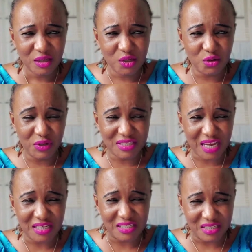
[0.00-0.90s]
You know, what
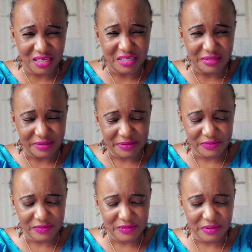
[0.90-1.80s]
they say is,
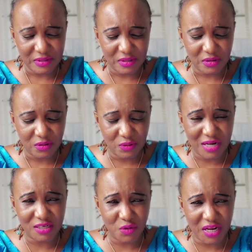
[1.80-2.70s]

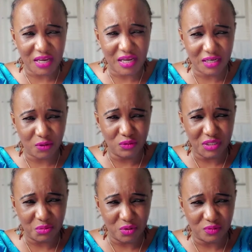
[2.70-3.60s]
one day when they come out with
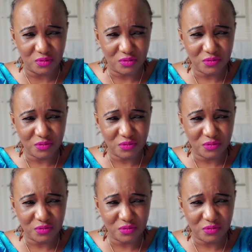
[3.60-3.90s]
neighborhood,